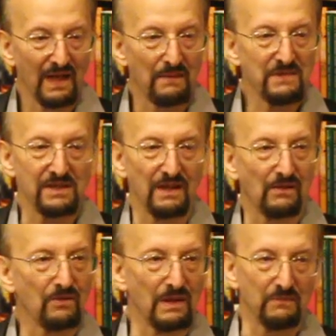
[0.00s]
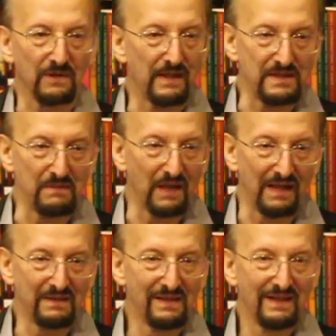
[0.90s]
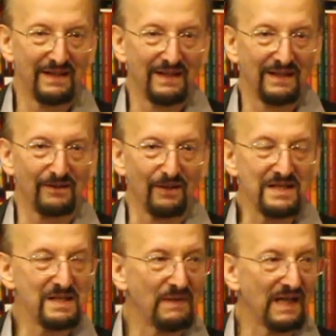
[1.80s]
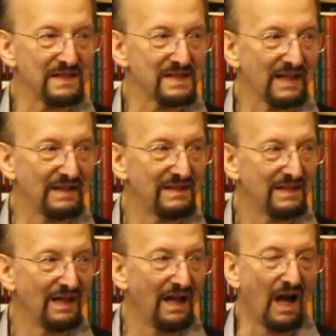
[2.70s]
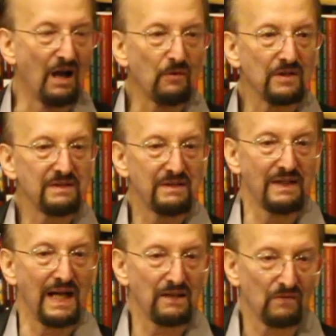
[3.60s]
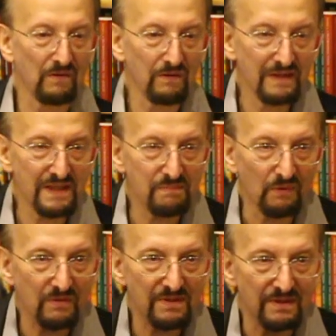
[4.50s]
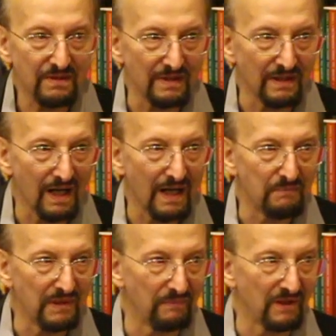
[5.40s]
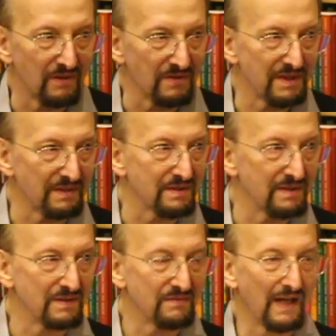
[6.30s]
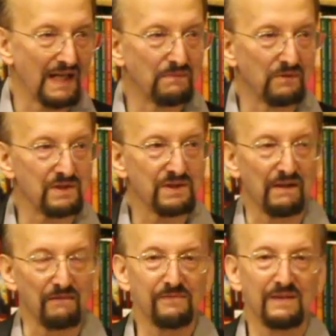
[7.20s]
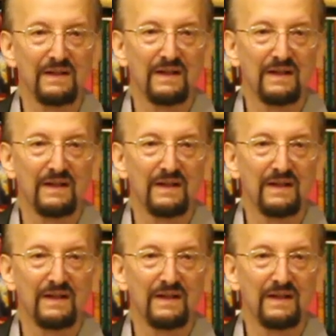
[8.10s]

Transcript: I'm just going to call him Crazy Man. Crazy Man said, "I want to donate all these books to the library because it's valuable stuff."